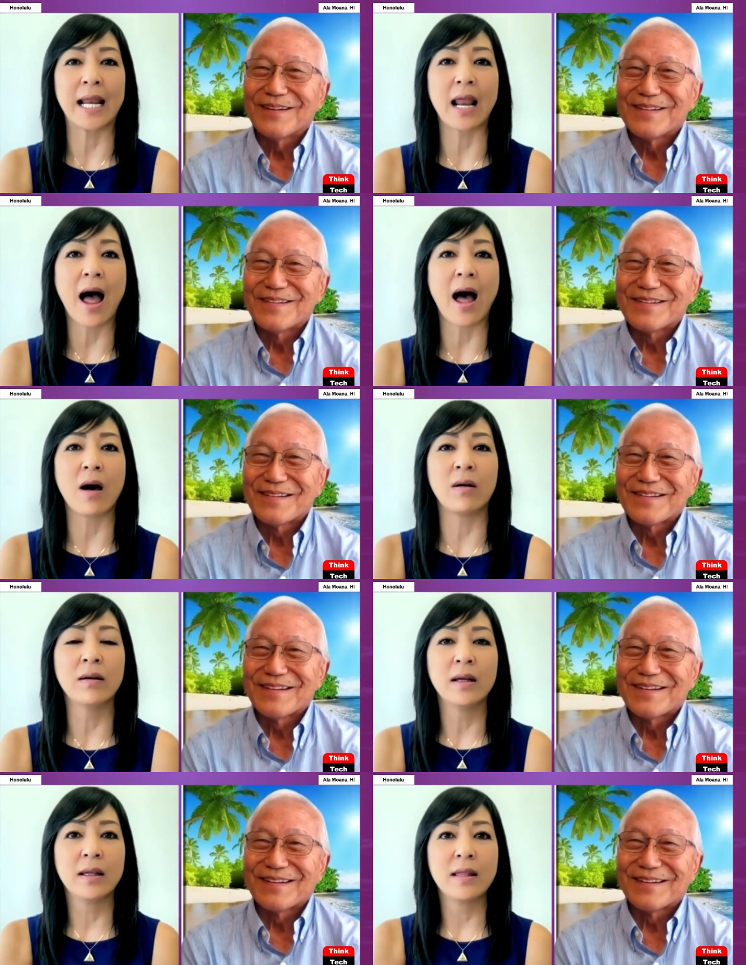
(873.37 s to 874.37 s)
Speaker 1: and
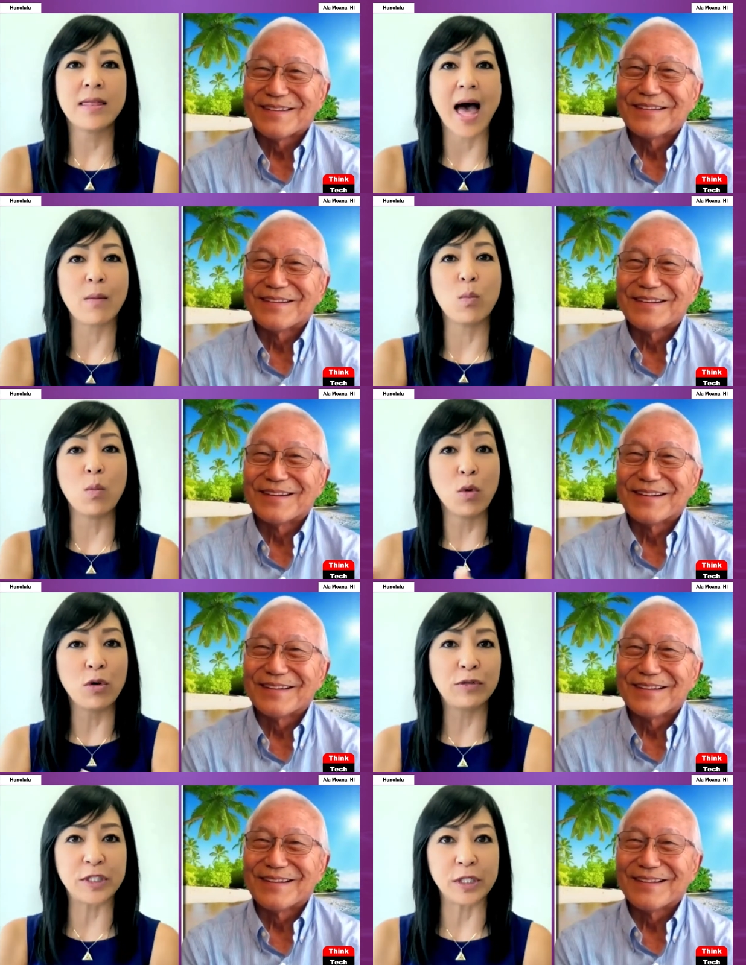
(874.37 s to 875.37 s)
how that
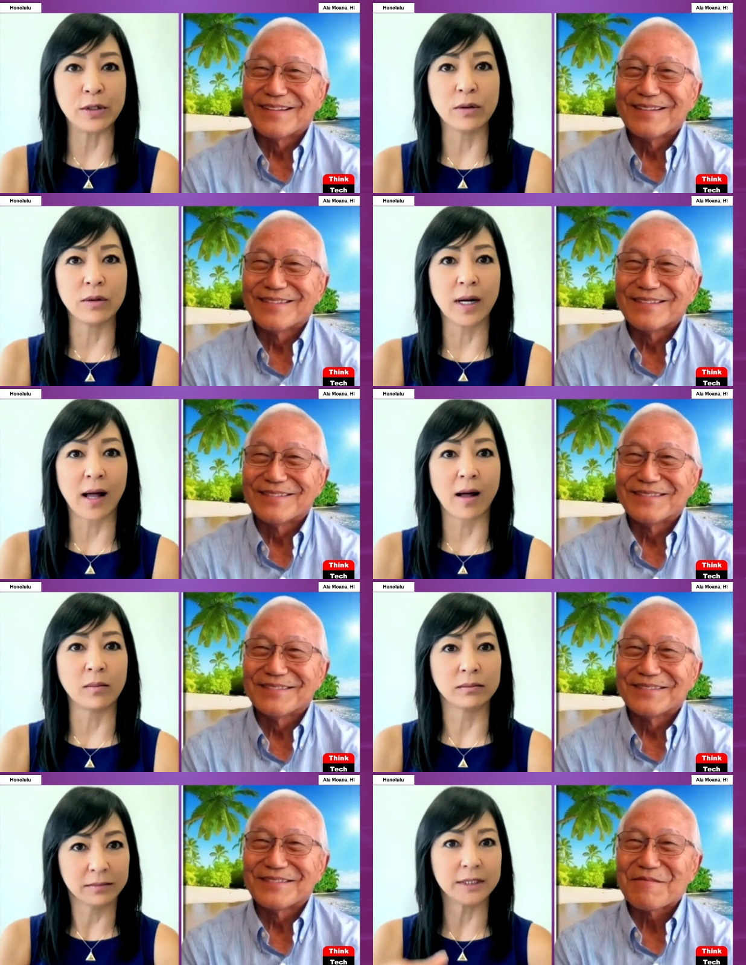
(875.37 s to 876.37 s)
moved you,
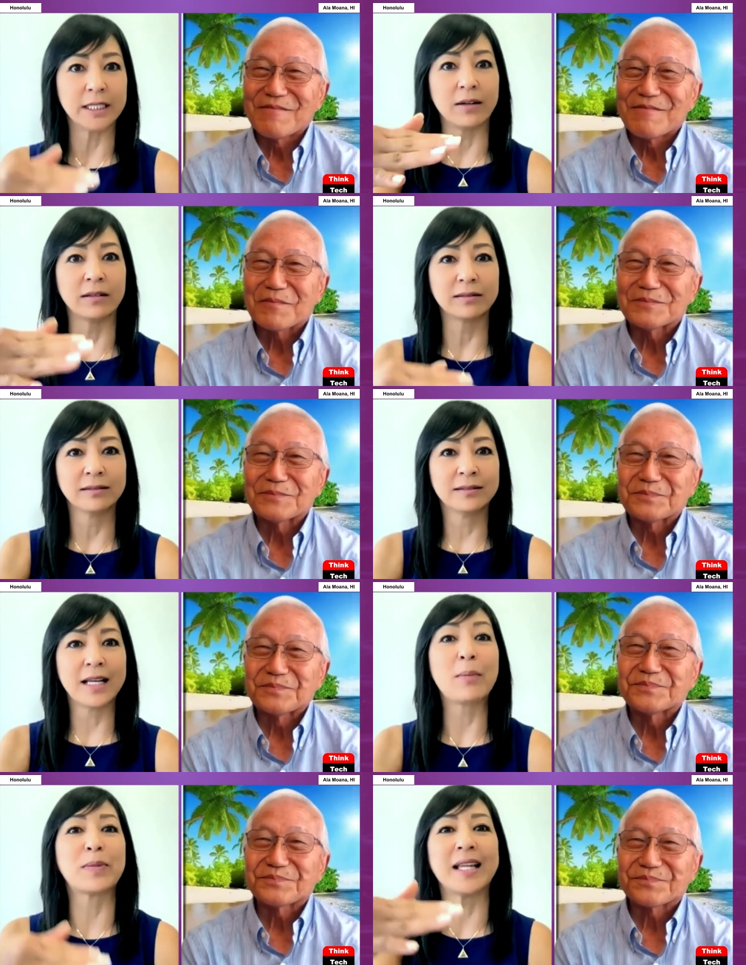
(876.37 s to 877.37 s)
um, you know,
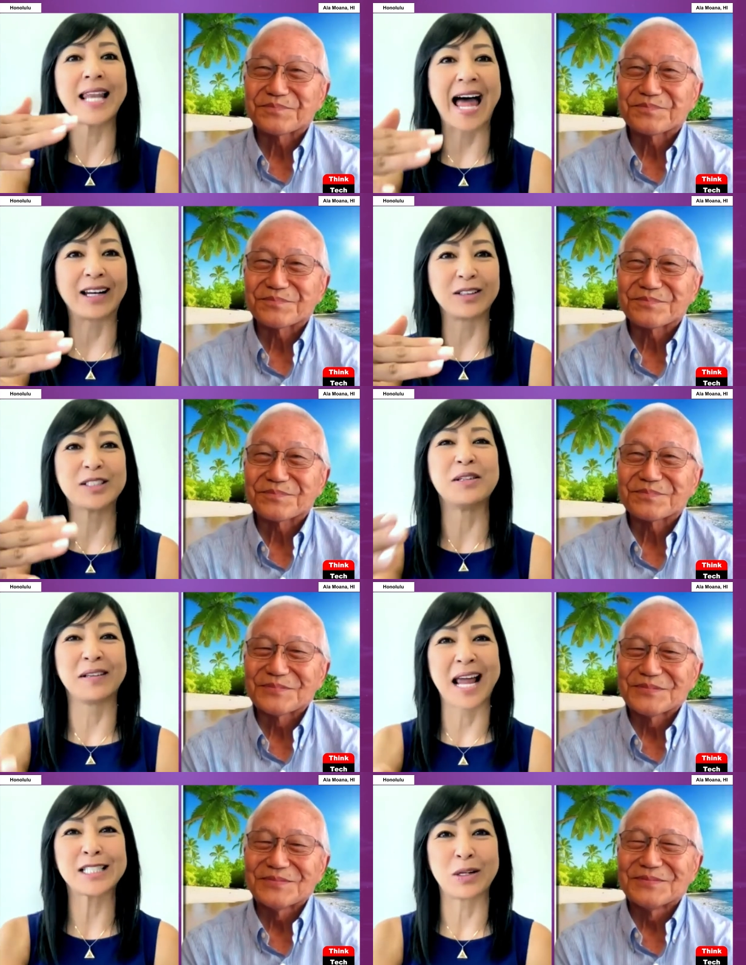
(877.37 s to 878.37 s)
up the ladder to your
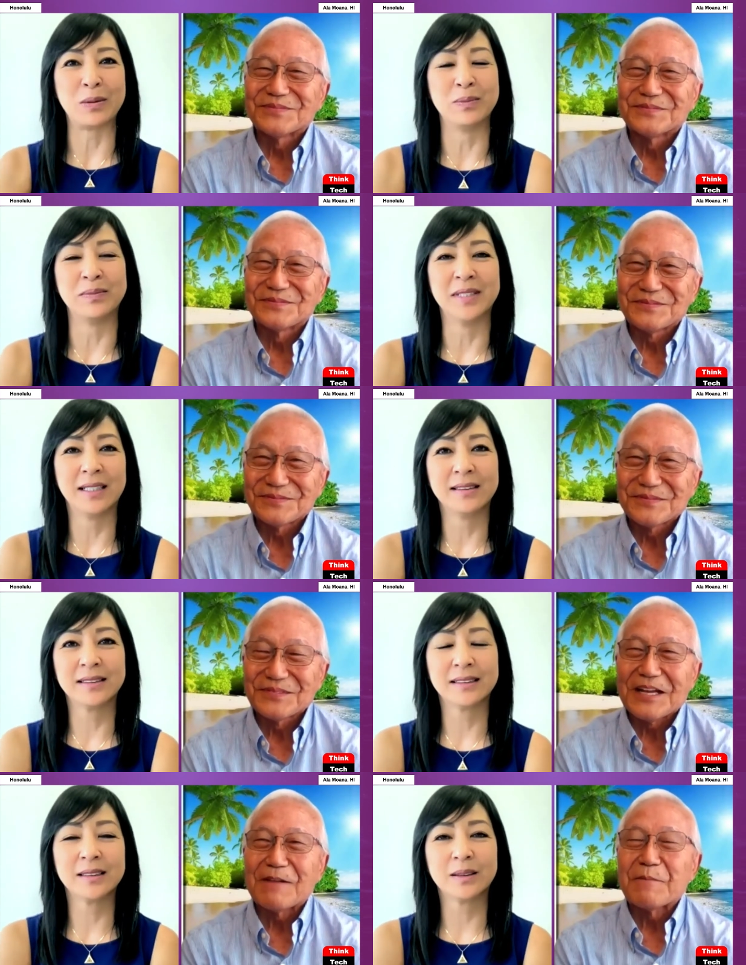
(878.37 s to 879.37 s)
next home.
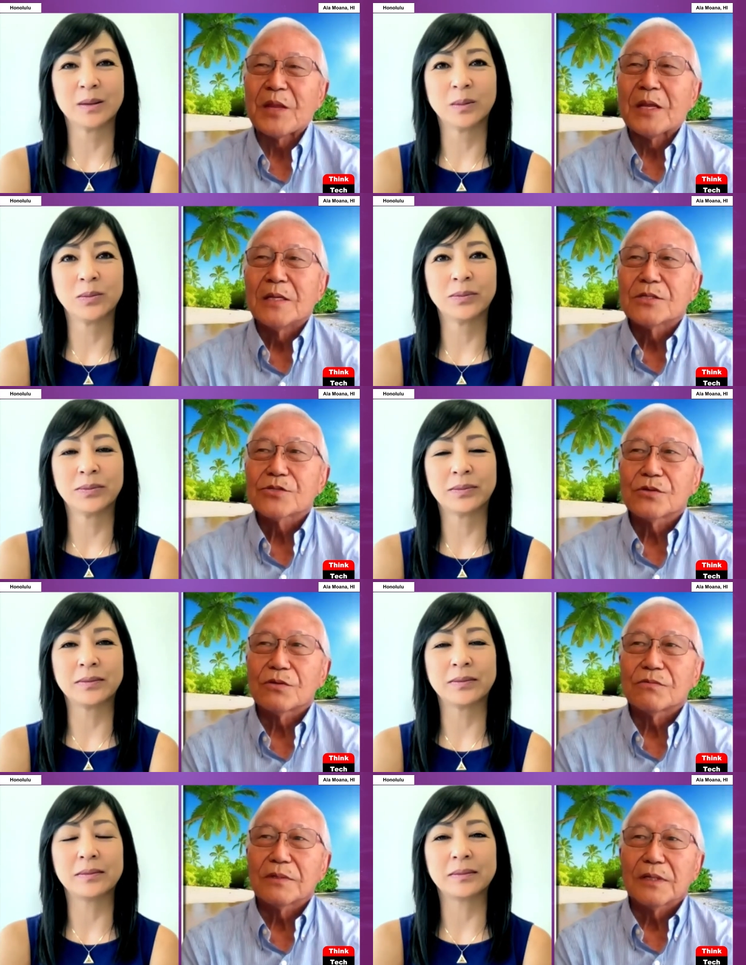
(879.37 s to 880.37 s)
Speaker 2: Yeah.
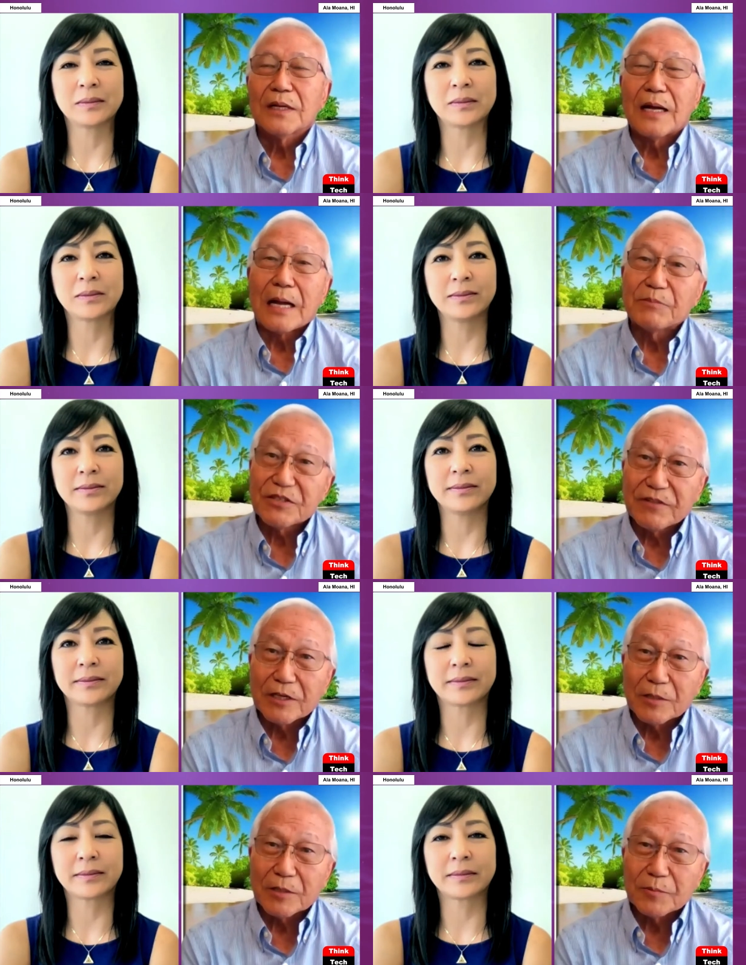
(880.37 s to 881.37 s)
So I'm
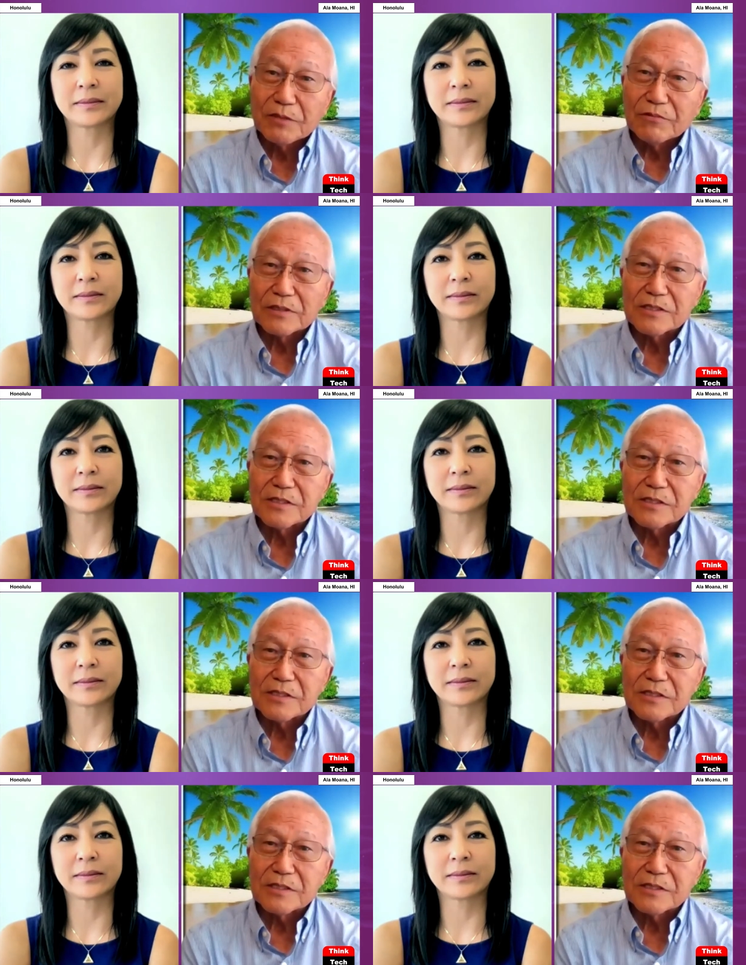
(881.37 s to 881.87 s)
developing real